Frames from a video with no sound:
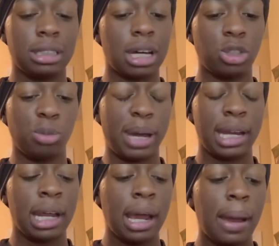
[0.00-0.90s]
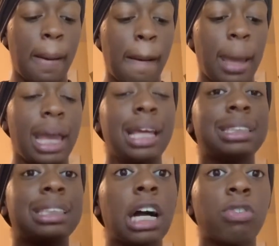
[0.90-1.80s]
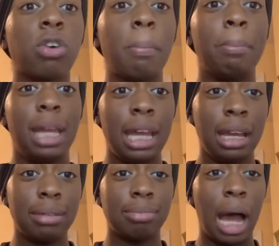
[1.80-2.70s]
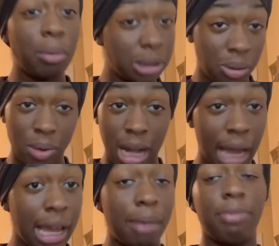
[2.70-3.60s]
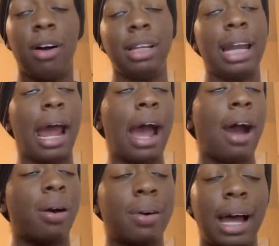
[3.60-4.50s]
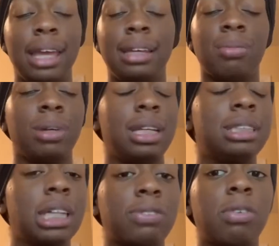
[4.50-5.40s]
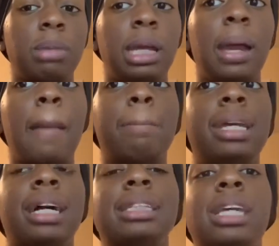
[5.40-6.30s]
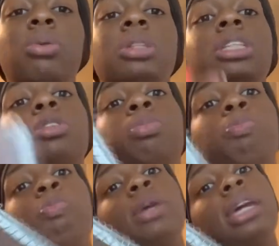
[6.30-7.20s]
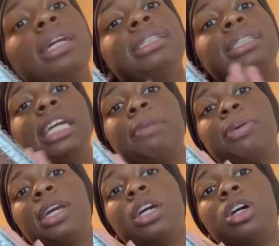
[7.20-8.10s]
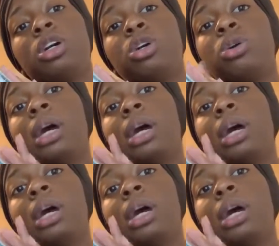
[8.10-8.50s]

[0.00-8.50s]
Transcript: too bad. it sucked for me. That was the one I kept falling out. It really sucked for me because it was this big steep hill